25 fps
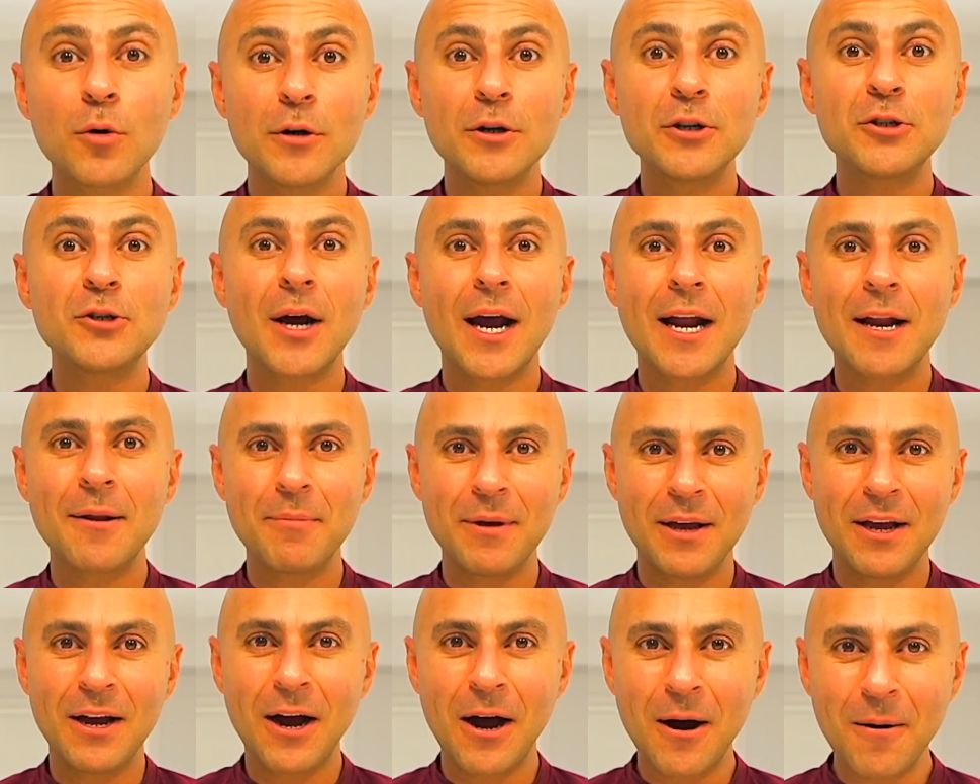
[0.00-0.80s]
you're trying to
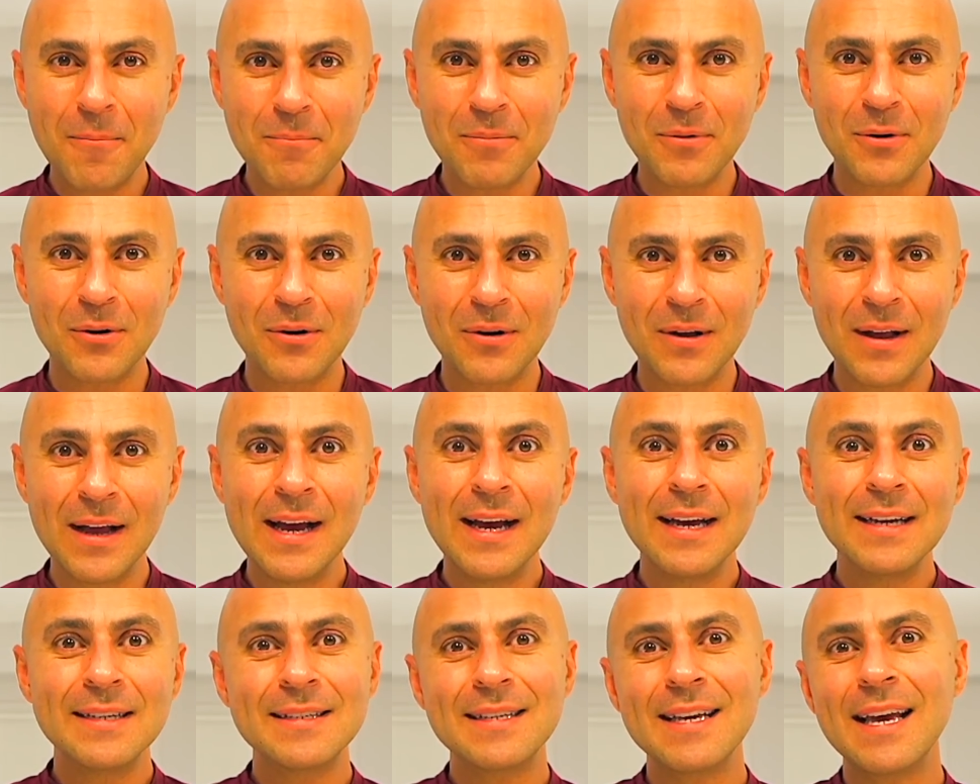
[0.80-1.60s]
be humble,
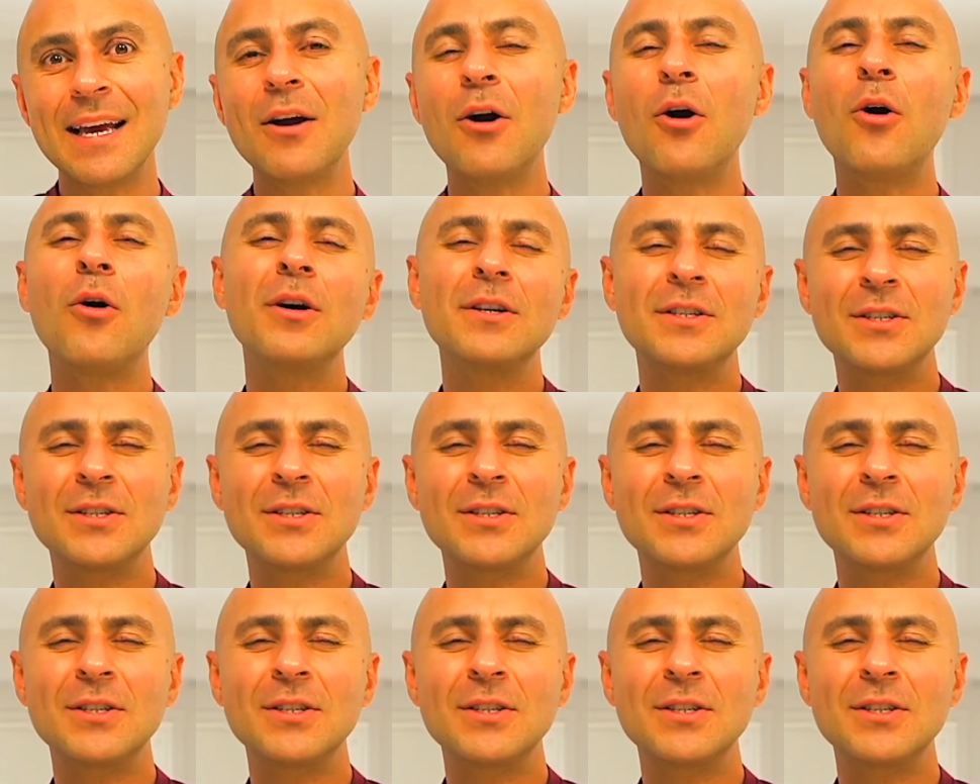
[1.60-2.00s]
saying, oh,